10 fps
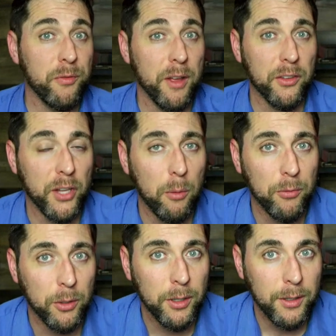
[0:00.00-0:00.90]
you found this
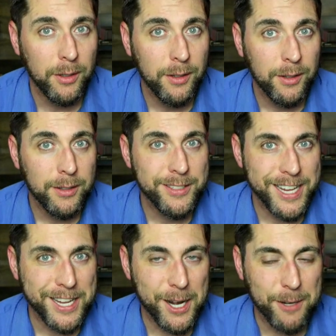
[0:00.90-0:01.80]
helpful.
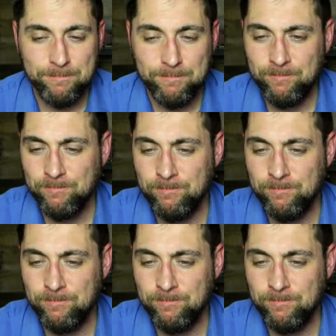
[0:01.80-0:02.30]
Take care.